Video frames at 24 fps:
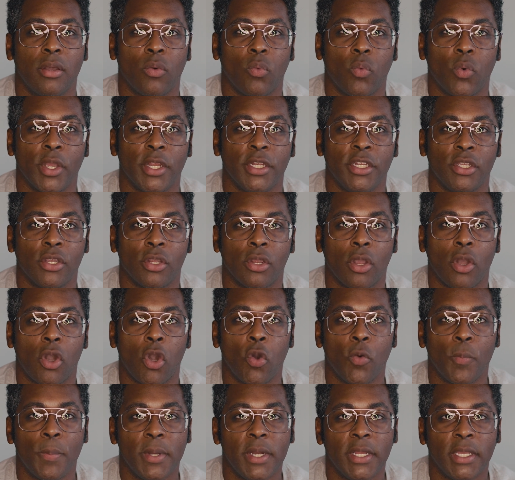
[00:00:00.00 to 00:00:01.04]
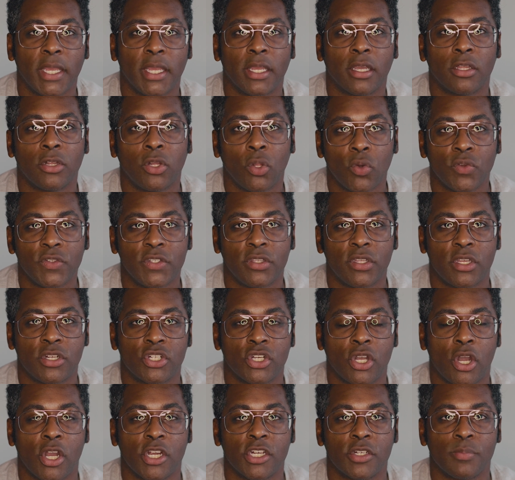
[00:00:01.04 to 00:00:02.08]
when you're opening and closing the
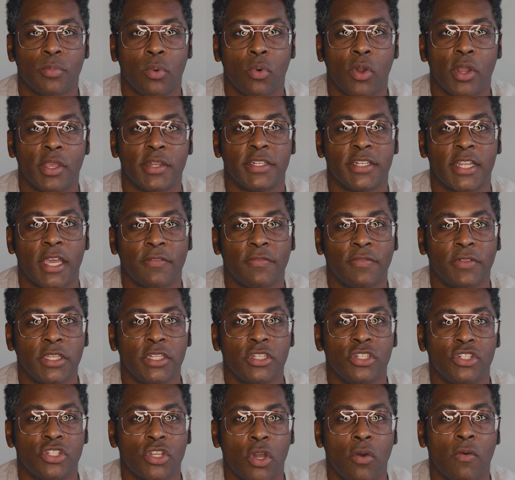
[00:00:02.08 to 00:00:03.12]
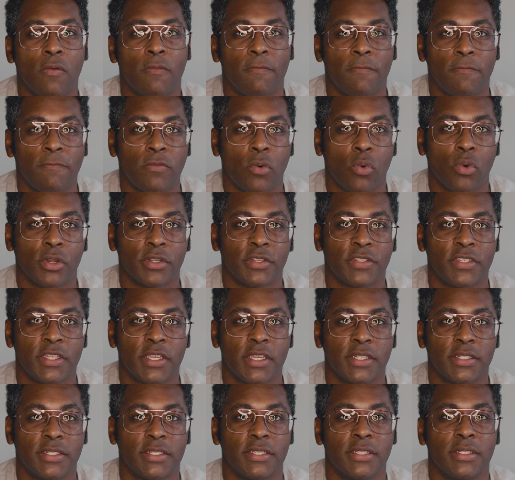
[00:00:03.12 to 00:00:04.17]
charge port, definitely don't force
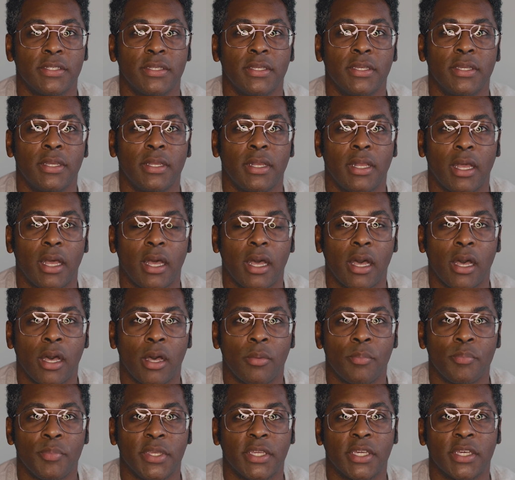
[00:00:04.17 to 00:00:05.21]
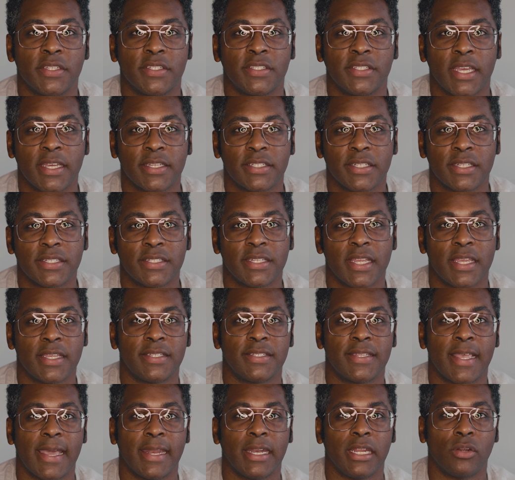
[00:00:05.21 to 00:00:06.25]
it because Tesla
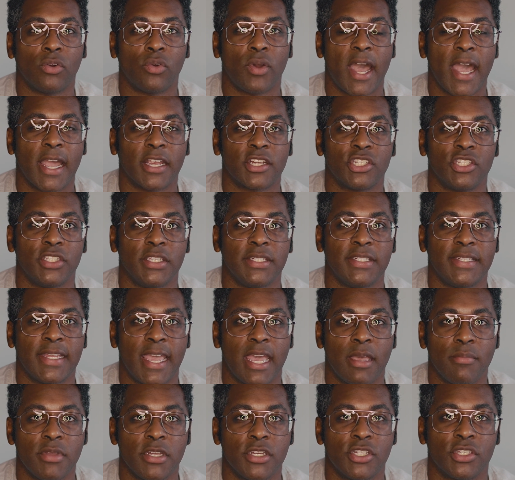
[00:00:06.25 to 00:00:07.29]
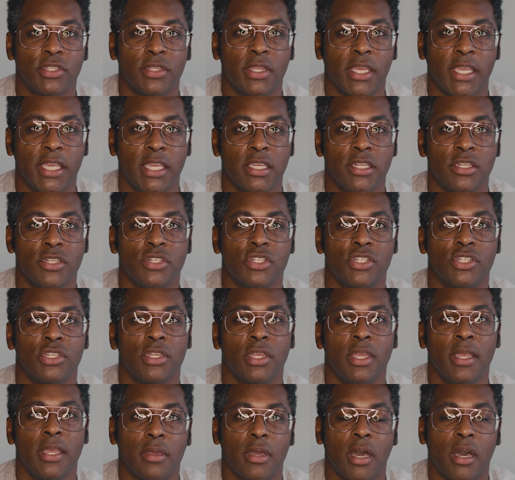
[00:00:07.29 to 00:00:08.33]
says that it'll actually damage the
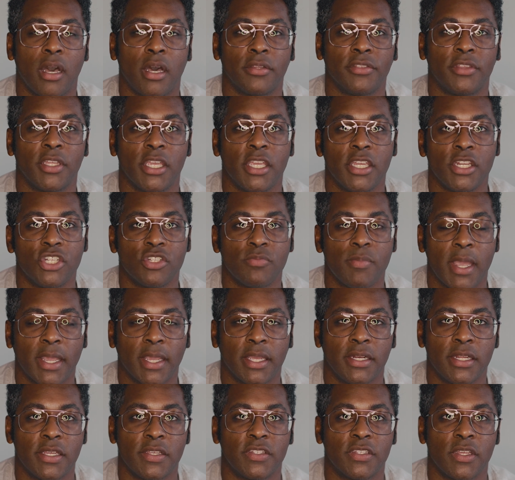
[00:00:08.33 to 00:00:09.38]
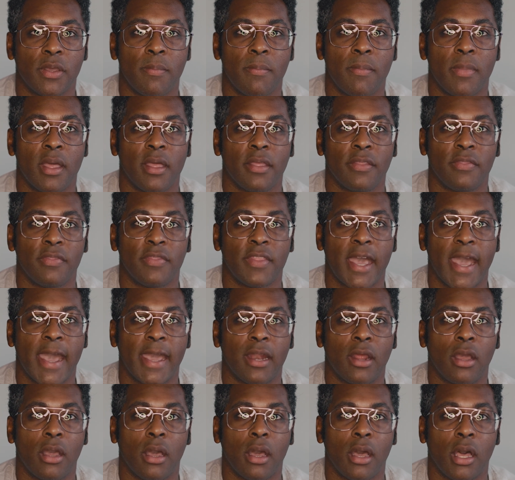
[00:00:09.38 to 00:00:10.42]
hinge mechanism
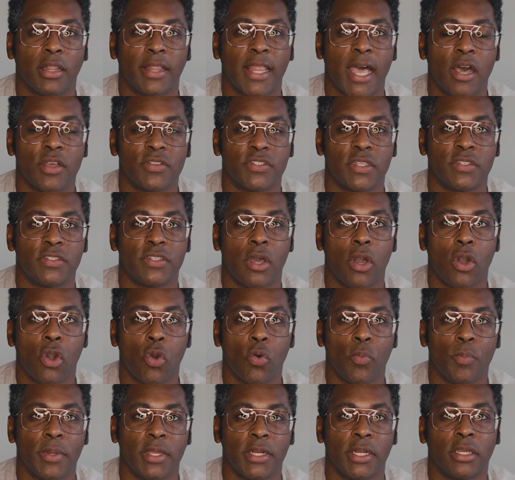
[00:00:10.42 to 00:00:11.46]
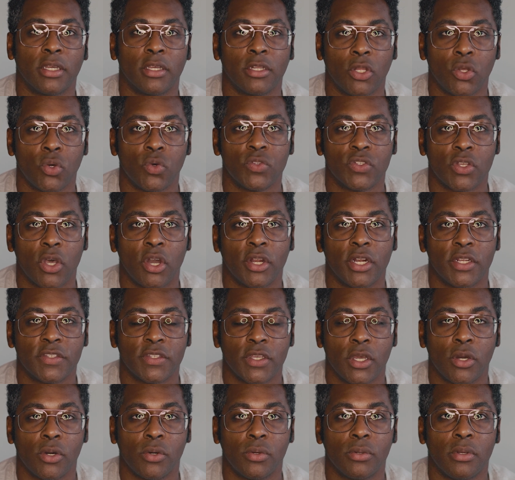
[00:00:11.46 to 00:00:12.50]
that allows it to open and close on
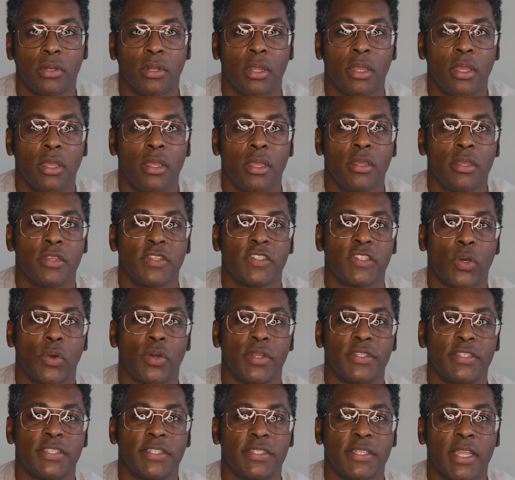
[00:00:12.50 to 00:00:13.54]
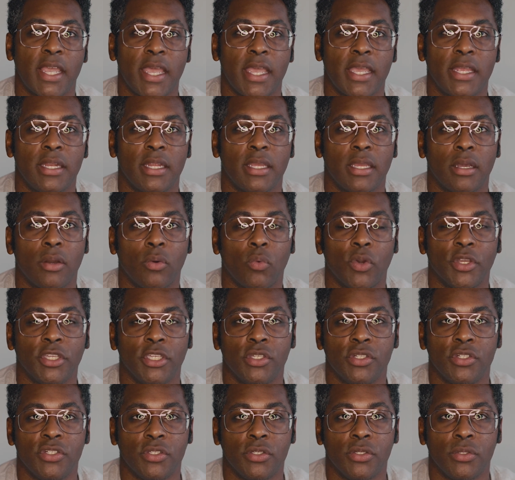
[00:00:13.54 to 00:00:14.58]
its own. So instead, what
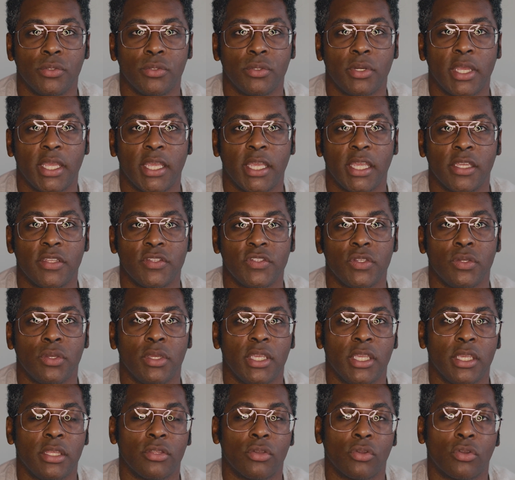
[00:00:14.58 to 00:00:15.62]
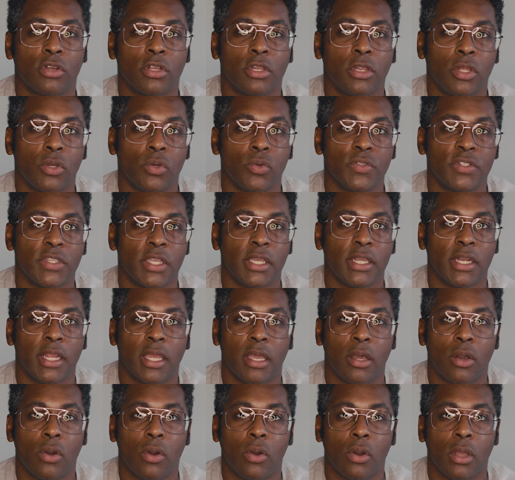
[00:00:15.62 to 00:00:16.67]
you do is you either close
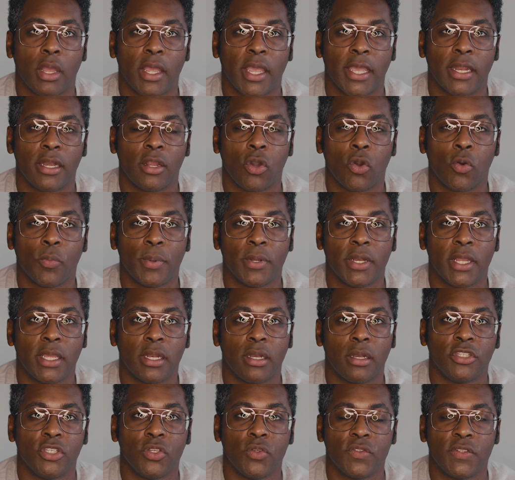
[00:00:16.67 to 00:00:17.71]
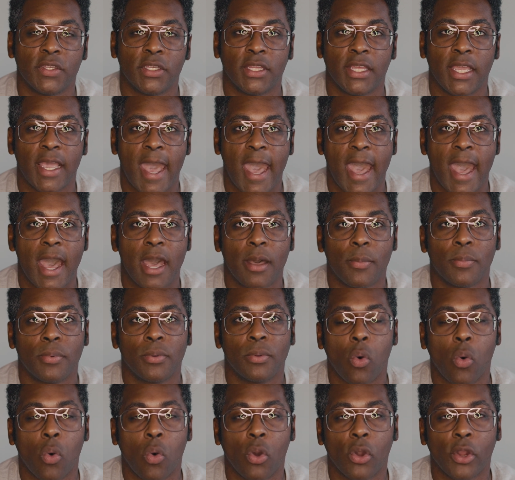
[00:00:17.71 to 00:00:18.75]
it and open it using the
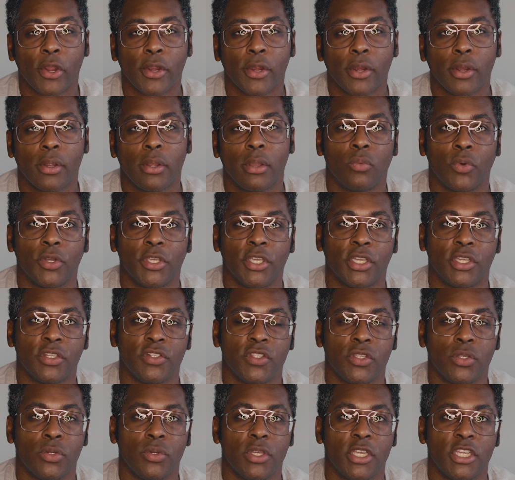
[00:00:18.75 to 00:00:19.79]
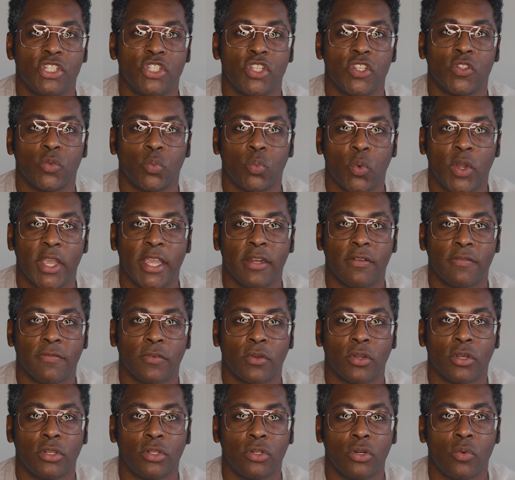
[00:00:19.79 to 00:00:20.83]
app, or what you can do is just wait
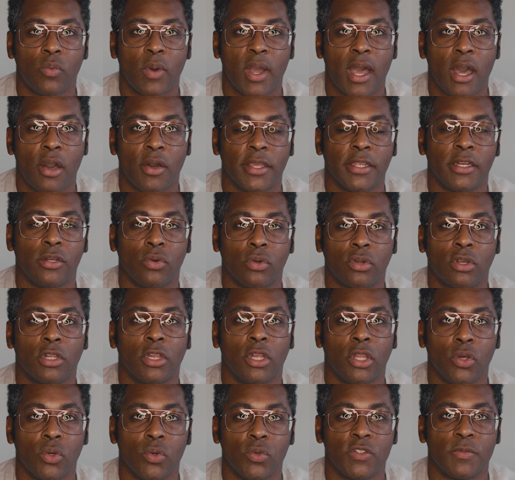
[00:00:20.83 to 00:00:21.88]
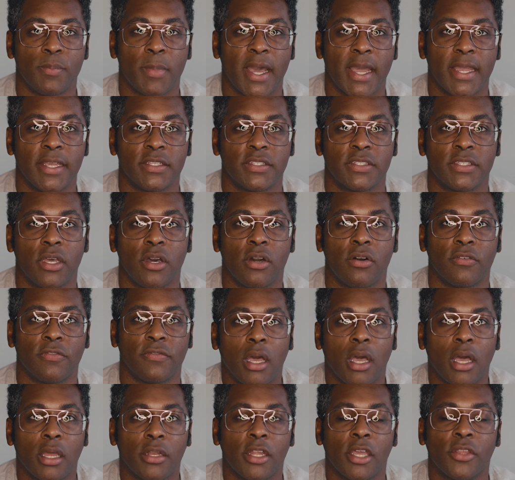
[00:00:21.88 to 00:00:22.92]
for a little while and it'll close by itself.
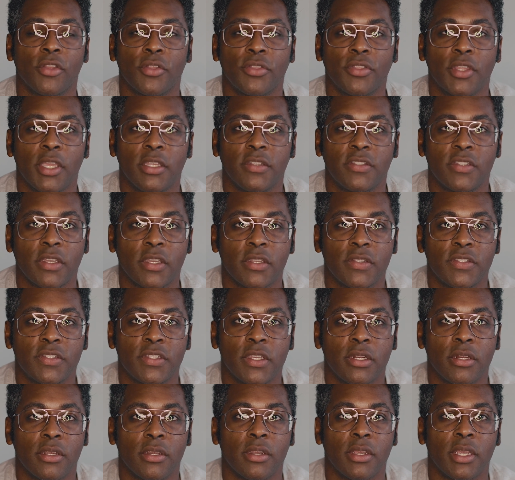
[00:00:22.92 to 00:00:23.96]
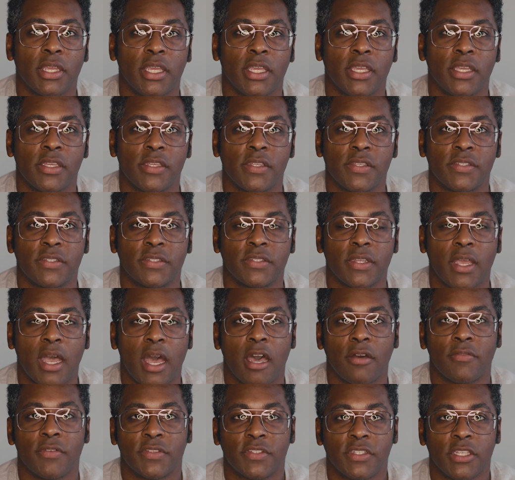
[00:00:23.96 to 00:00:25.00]
Another thing to consider is
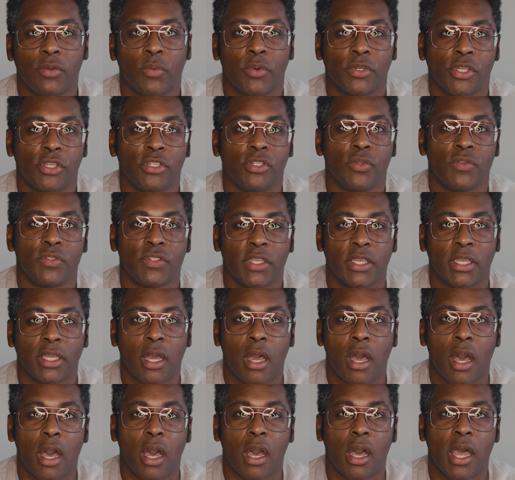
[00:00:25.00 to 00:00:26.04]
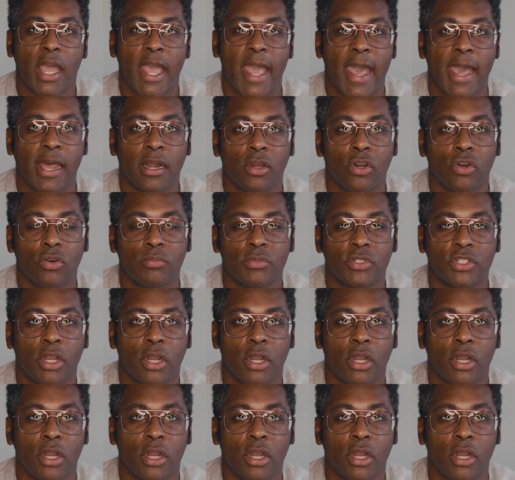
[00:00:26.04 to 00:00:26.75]
obviously when you're using an at-home